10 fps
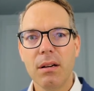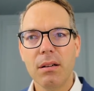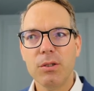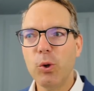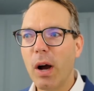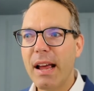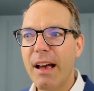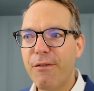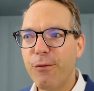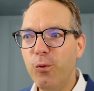Do I
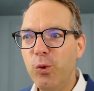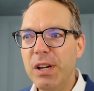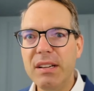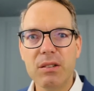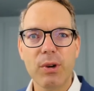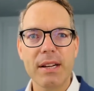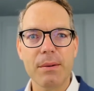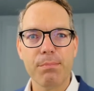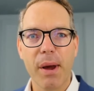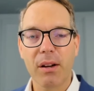have really great
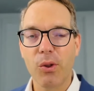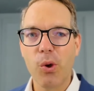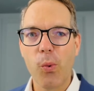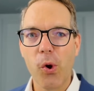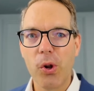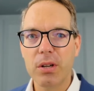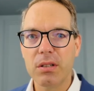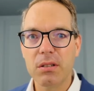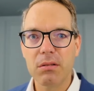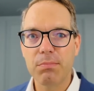impact on the world?